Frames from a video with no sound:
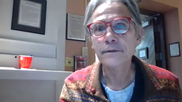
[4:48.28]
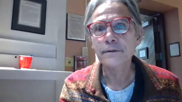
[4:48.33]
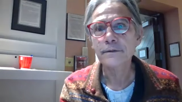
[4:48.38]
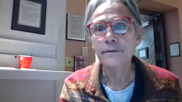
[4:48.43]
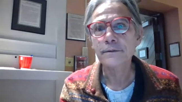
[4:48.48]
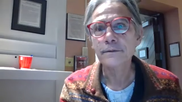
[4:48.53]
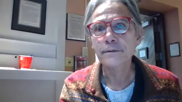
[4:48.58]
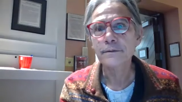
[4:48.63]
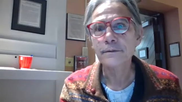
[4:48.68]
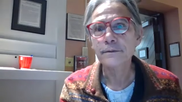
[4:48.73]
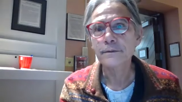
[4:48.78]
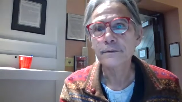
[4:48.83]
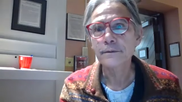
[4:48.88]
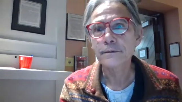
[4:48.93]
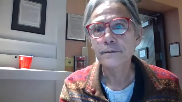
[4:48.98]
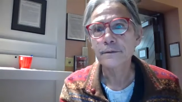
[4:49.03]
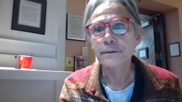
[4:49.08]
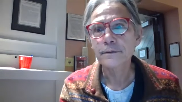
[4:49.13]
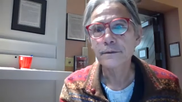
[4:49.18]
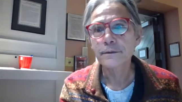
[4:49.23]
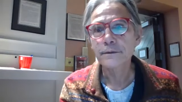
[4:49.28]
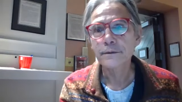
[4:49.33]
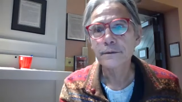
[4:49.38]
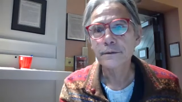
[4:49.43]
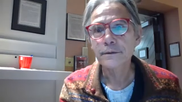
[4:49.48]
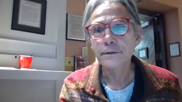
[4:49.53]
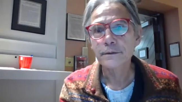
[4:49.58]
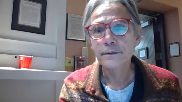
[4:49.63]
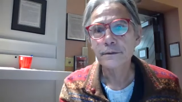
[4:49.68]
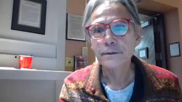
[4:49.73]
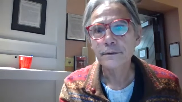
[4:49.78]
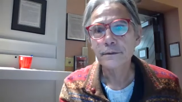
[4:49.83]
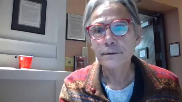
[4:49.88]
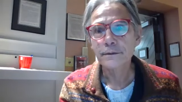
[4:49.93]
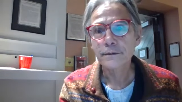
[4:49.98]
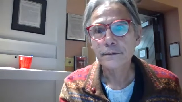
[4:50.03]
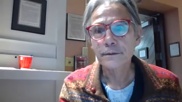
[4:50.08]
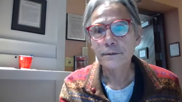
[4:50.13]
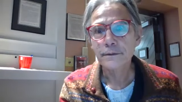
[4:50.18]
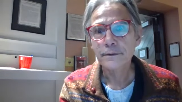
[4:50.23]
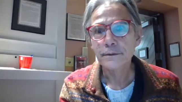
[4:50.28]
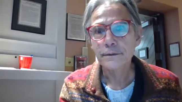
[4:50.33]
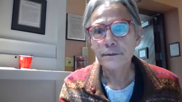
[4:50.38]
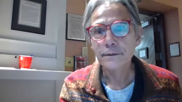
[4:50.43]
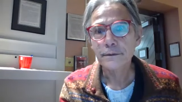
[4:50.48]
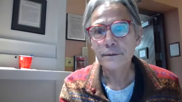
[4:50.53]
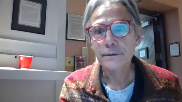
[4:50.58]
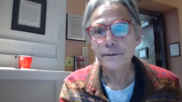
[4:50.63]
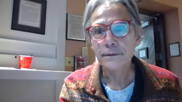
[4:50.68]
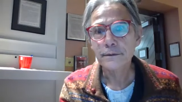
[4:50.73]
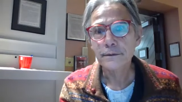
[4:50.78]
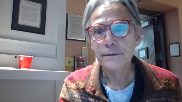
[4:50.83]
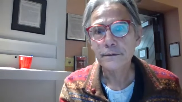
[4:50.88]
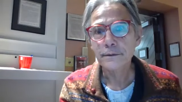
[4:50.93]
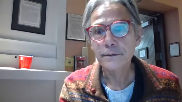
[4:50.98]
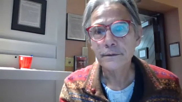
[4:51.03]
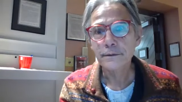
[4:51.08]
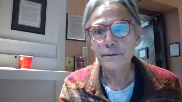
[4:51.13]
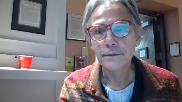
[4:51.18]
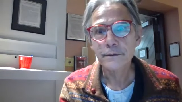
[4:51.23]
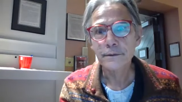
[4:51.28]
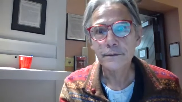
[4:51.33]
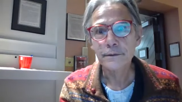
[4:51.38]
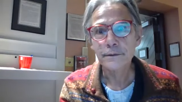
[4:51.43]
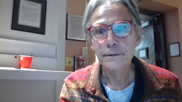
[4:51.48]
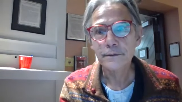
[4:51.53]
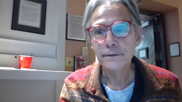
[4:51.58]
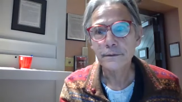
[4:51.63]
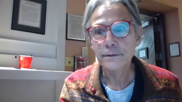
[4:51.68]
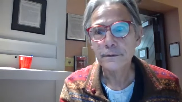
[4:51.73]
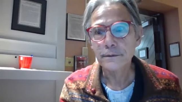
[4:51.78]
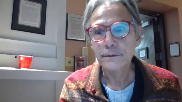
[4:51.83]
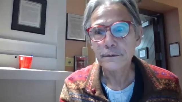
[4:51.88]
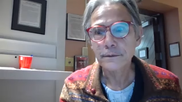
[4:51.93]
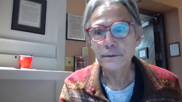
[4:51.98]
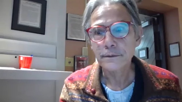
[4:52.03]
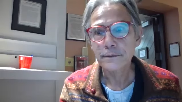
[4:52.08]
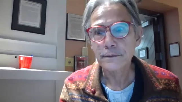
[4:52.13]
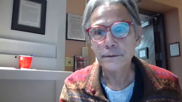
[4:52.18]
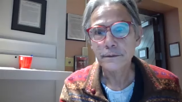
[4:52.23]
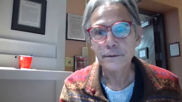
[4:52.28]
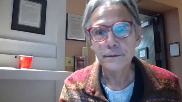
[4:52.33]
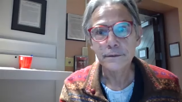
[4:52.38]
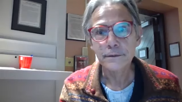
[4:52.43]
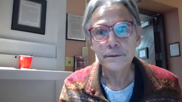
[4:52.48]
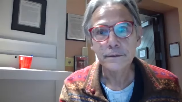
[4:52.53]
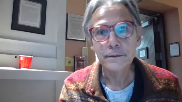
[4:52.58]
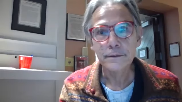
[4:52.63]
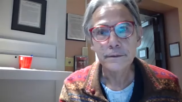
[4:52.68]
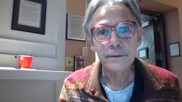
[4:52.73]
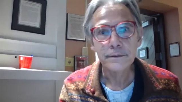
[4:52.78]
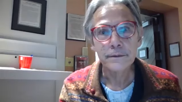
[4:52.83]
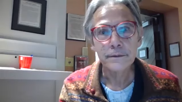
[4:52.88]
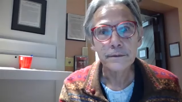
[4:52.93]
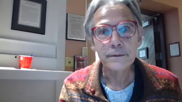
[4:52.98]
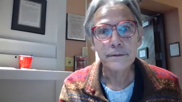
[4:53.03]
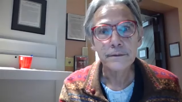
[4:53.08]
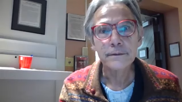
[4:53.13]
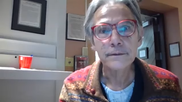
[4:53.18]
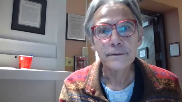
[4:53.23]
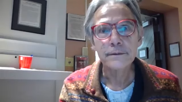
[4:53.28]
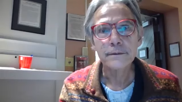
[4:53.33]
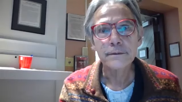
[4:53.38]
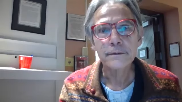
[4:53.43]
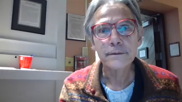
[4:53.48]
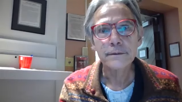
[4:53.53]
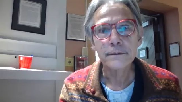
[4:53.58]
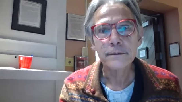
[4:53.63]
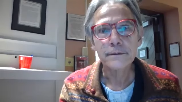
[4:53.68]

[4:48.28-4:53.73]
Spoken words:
No one is speaking in this clip.